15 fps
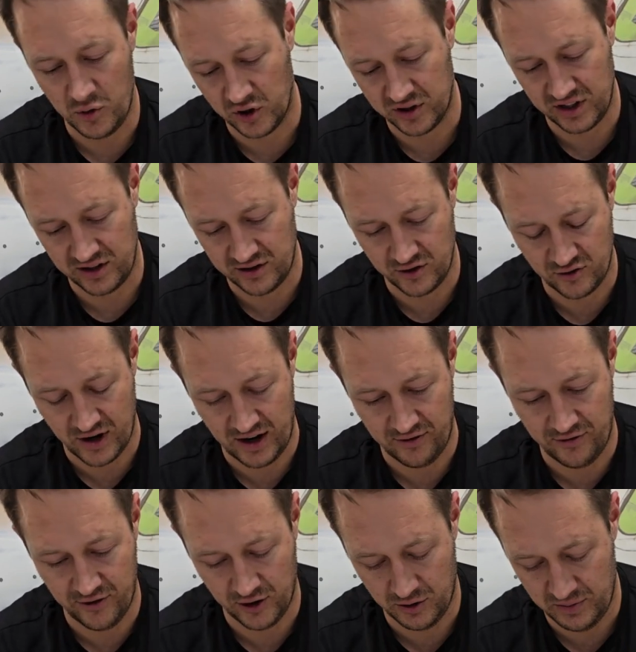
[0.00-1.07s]
ability to
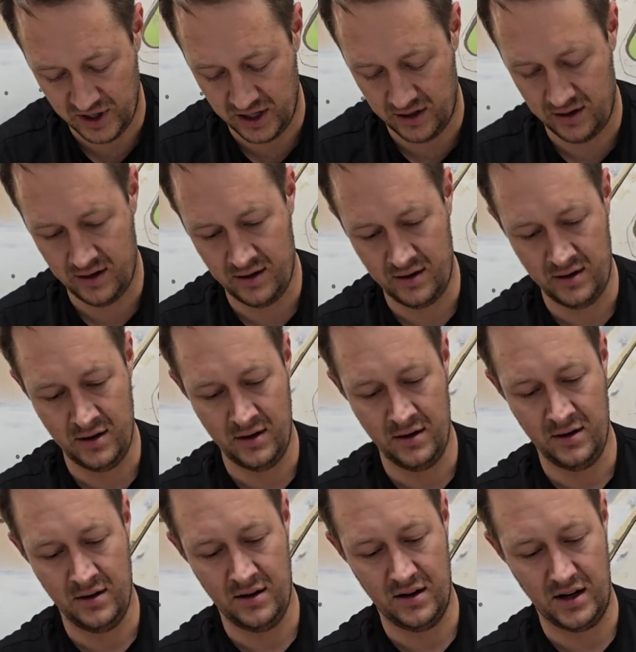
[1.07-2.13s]
drive filament
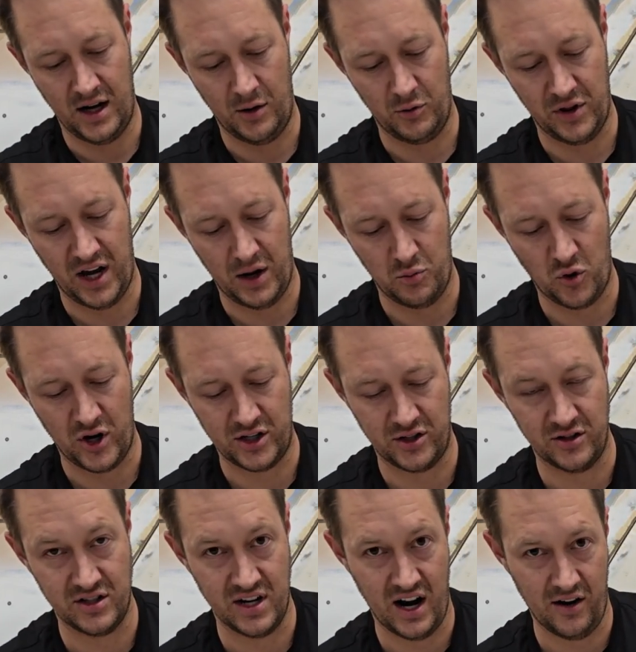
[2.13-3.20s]
with high
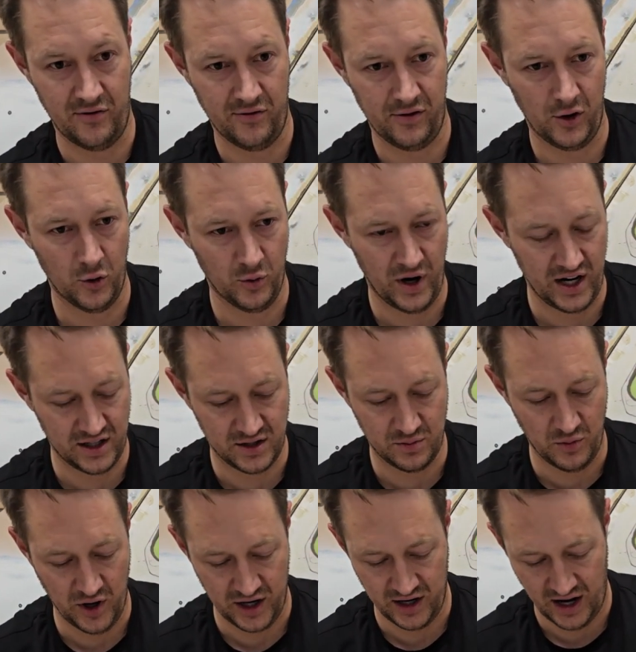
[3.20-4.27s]
pressures and high flow
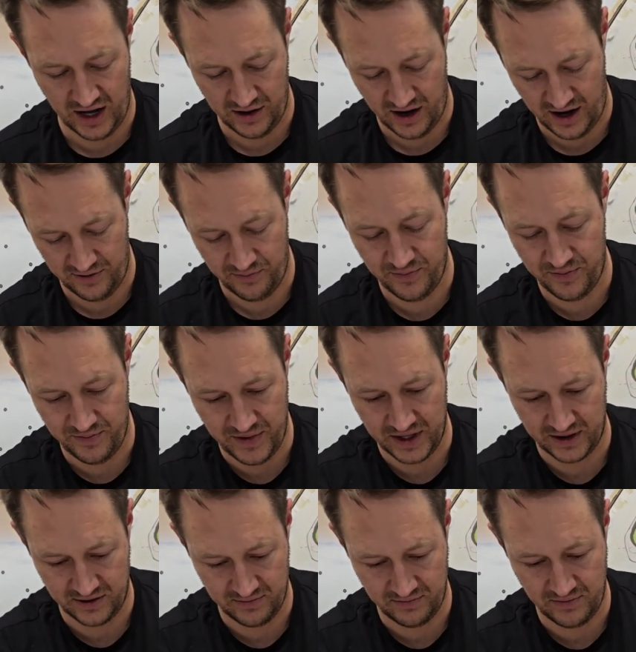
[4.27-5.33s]
rates, but I
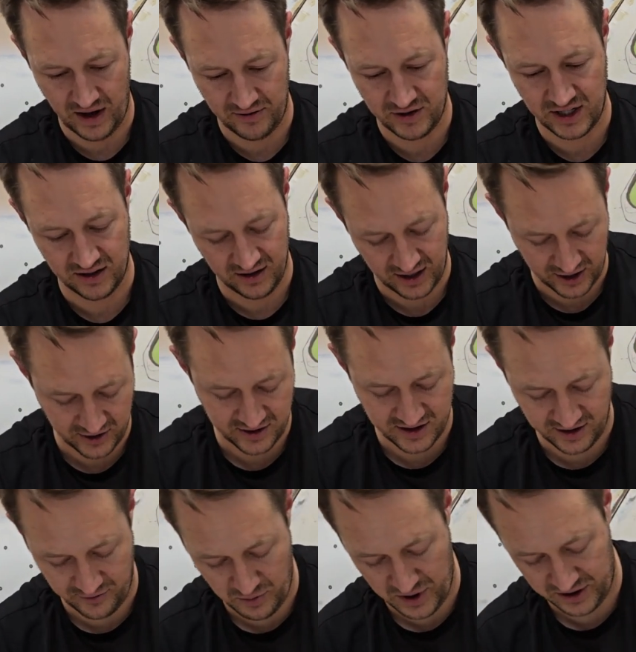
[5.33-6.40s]
think I've seen a lot of
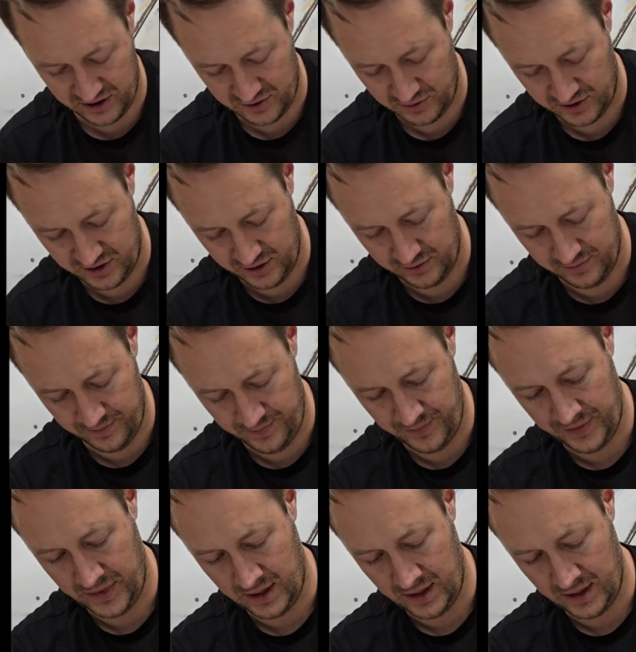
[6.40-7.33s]
good stuff about this one too.